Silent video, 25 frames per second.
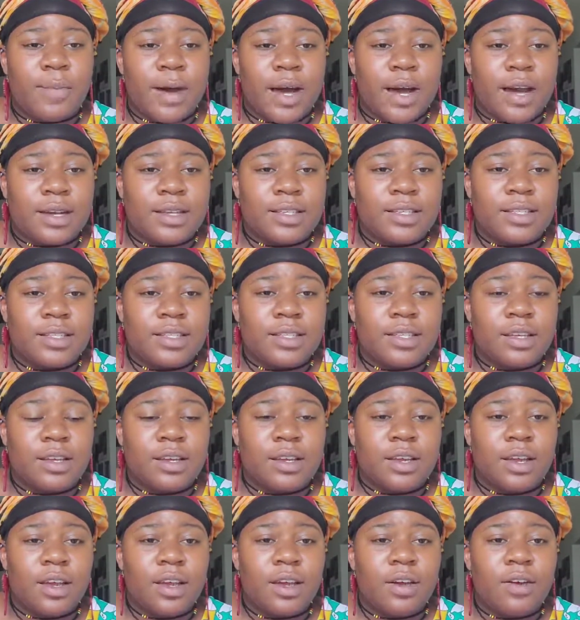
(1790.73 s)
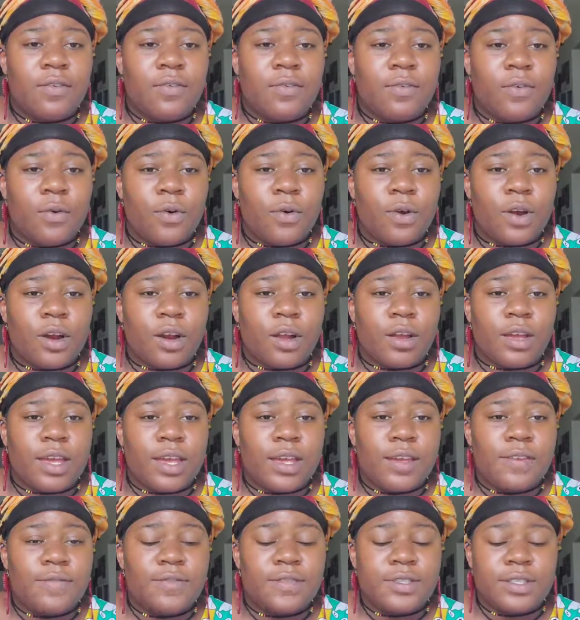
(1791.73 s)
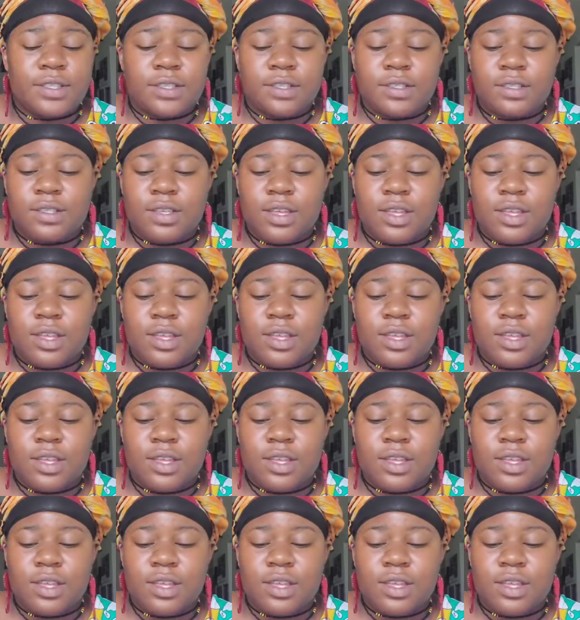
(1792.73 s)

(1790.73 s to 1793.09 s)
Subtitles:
box for gifts.